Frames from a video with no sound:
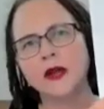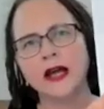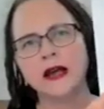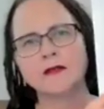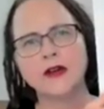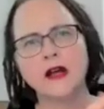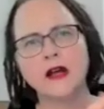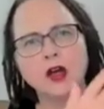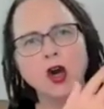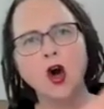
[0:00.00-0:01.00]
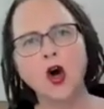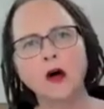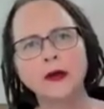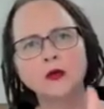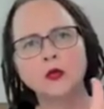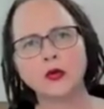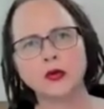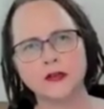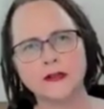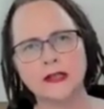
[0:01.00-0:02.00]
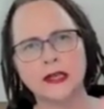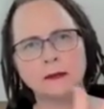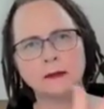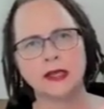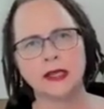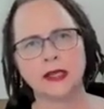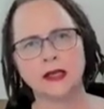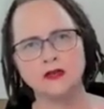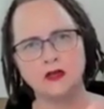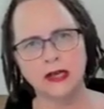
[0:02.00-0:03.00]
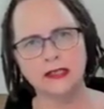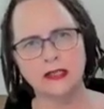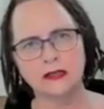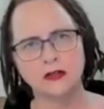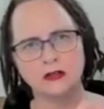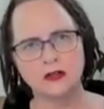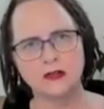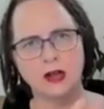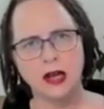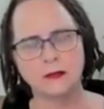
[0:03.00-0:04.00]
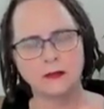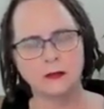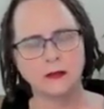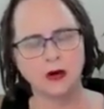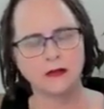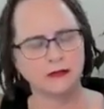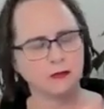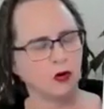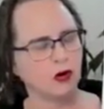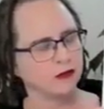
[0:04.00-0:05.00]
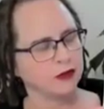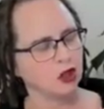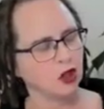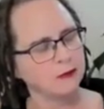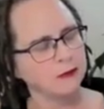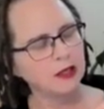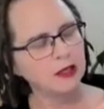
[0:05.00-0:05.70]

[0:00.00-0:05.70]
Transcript: will have the common words that appear in writing use more often than not.